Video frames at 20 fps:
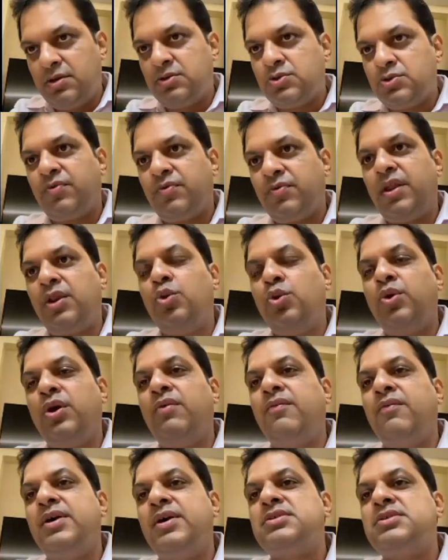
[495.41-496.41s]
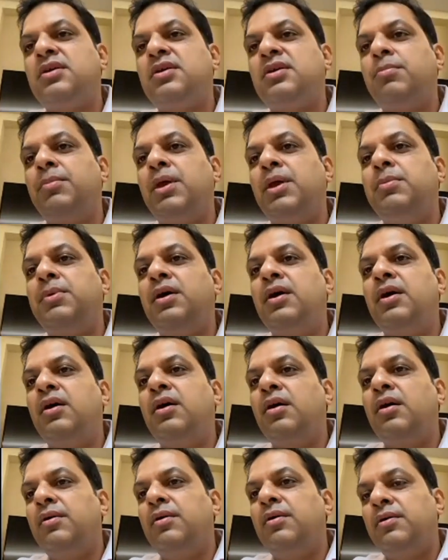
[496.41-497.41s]
So when you invest in maybe
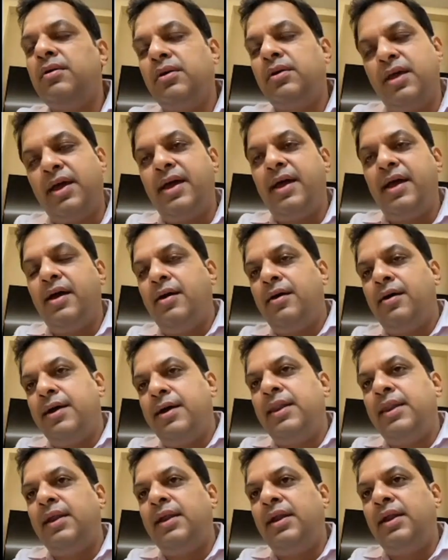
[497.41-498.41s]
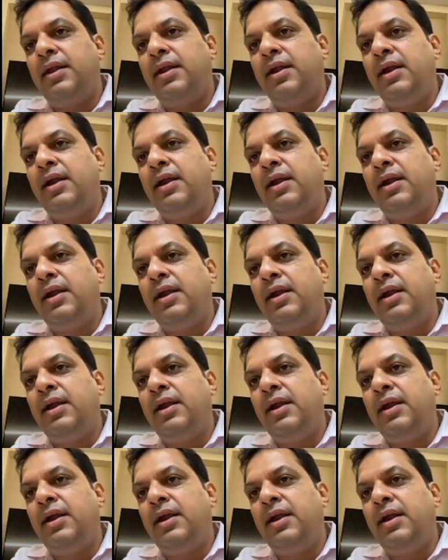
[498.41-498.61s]
an